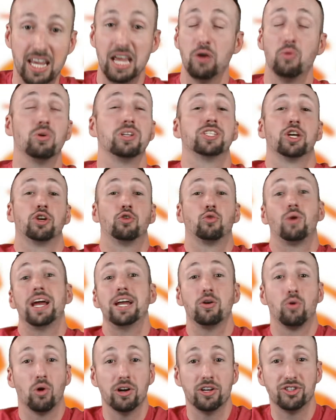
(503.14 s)
It was a
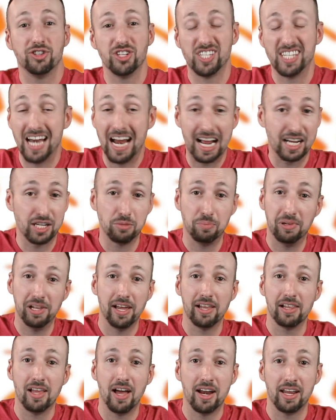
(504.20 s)
great Origins and I got to play
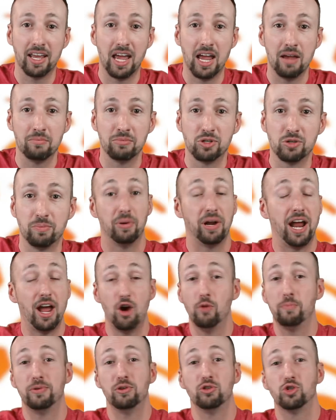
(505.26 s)
a lot of games, but I
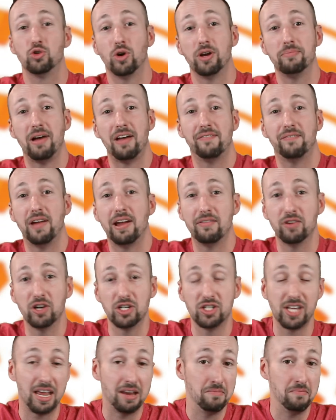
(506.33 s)
hope you enjoyed my
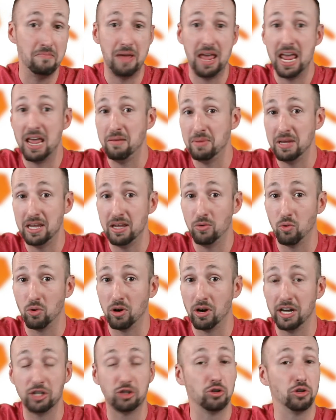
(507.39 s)
favorites and maybe
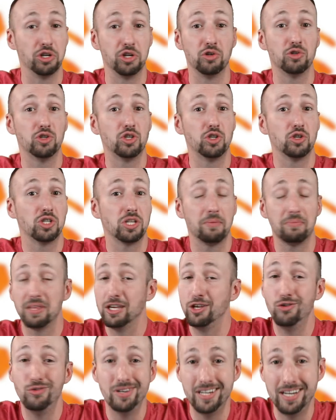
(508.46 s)
were introduced to something
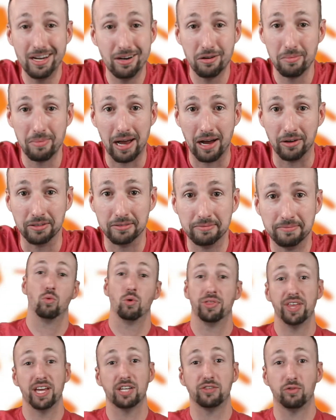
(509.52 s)
you didn't hear about. Well,
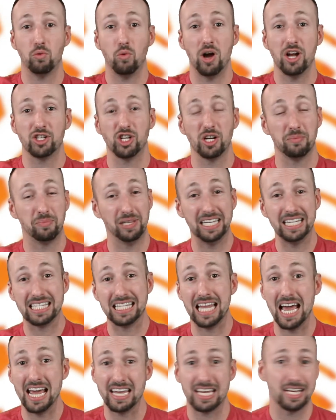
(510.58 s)
thanks for watching. Please
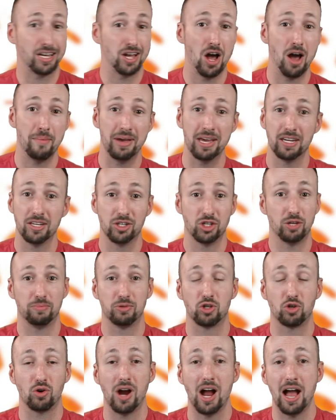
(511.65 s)
like, comment,
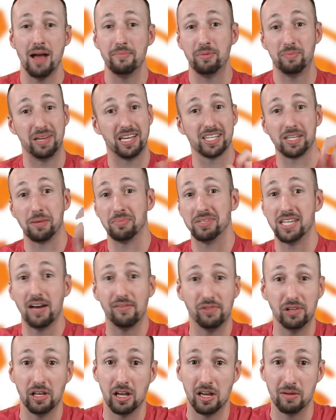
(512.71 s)
subscribe, because I'm
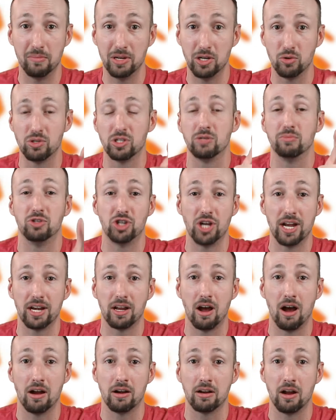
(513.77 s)
definitely gonna be doing some Gen
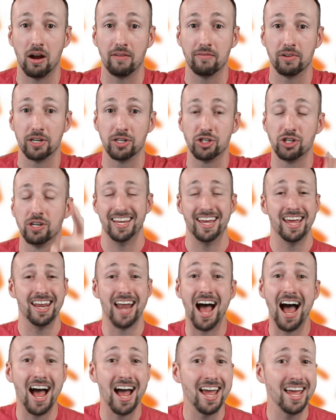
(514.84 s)
Con coverage and
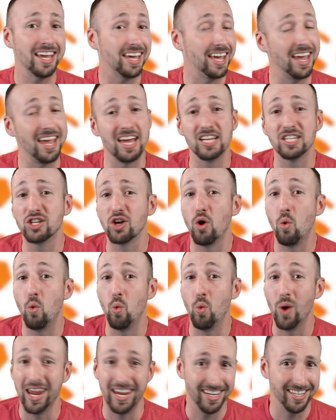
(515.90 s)
I can't
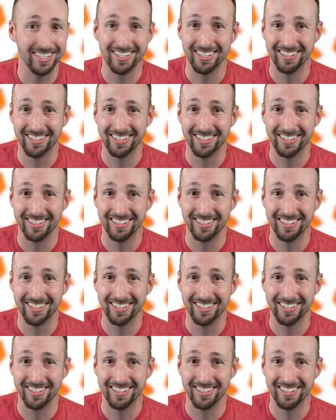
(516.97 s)
wait.